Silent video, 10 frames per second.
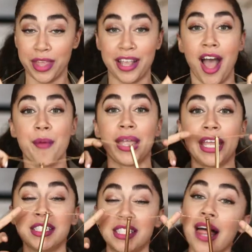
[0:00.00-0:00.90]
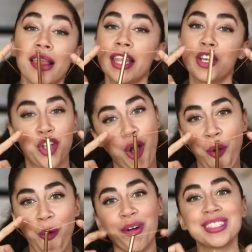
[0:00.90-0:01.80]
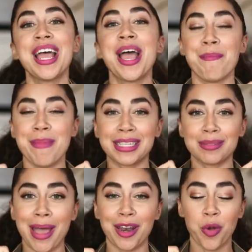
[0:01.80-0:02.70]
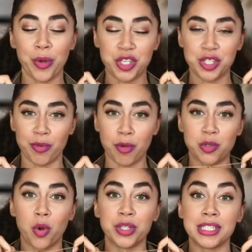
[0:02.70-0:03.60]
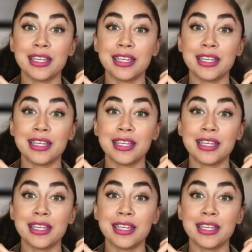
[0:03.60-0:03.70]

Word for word: They come in solid gold, mixed metal, which is rose gold and